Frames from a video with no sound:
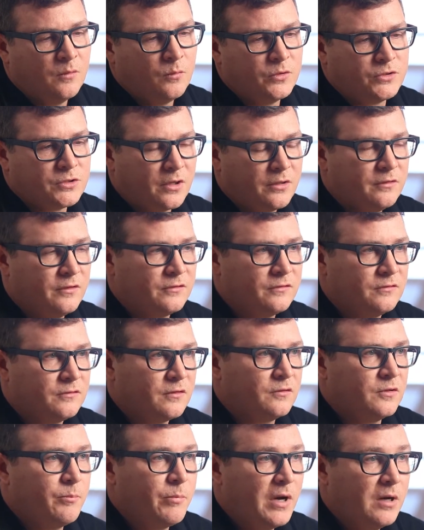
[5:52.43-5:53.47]
which aren't
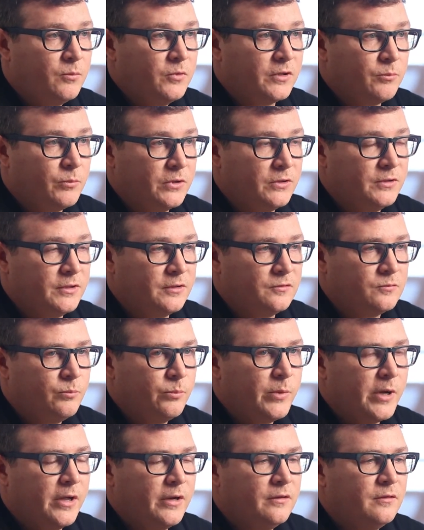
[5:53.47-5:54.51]
necessarily public buildings,
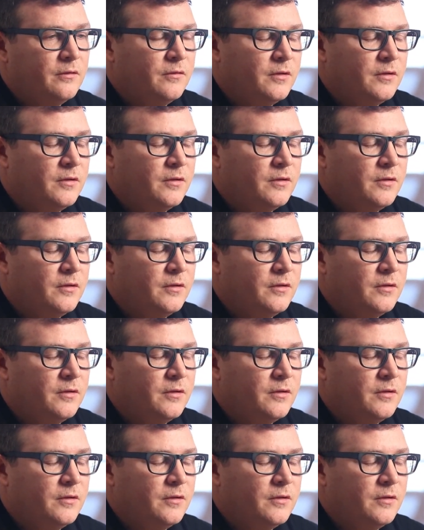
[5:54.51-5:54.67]
but